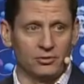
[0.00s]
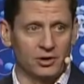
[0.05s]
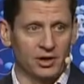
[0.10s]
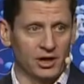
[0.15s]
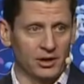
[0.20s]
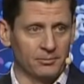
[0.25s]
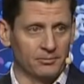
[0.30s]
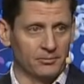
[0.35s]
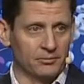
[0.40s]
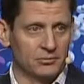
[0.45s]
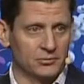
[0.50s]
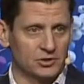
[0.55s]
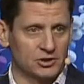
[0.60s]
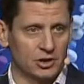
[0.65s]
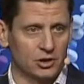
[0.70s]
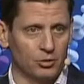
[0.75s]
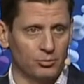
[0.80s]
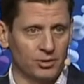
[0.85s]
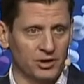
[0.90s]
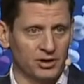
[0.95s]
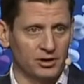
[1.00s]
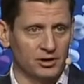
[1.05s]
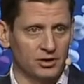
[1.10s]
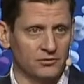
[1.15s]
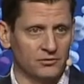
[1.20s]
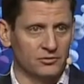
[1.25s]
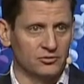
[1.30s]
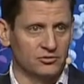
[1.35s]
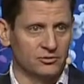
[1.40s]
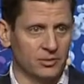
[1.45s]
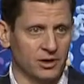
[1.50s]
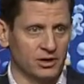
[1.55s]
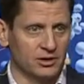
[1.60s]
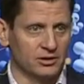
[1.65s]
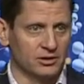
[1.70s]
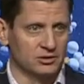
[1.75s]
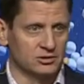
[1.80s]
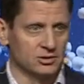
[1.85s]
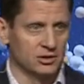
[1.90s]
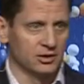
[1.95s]
you came. So I hope I can give you some
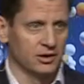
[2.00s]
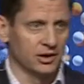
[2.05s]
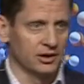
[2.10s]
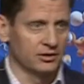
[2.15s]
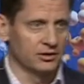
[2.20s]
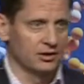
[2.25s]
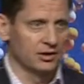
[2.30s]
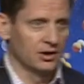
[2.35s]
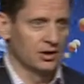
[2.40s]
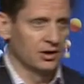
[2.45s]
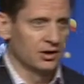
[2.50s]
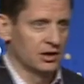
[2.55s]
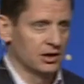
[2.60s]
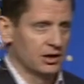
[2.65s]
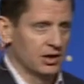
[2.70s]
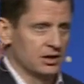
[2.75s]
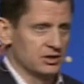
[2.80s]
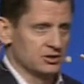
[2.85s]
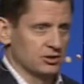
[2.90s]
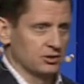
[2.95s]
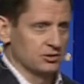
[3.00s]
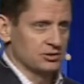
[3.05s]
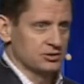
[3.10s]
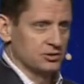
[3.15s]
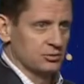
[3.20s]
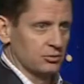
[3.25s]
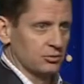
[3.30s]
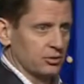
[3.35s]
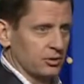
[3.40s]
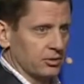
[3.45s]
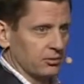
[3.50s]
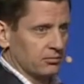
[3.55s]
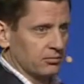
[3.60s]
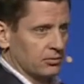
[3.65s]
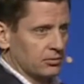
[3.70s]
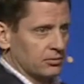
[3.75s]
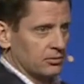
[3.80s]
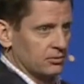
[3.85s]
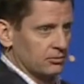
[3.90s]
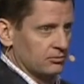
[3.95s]
ideas on that. I saw a story
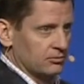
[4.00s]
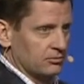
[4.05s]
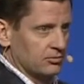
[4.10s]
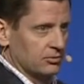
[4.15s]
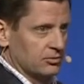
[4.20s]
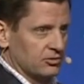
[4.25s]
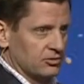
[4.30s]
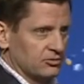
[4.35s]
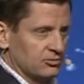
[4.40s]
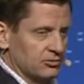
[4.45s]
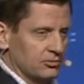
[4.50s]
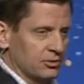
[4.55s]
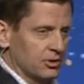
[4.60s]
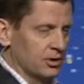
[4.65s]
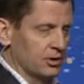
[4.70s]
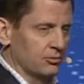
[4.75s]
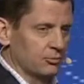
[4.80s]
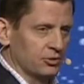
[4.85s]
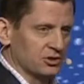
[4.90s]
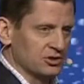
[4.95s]
just uh,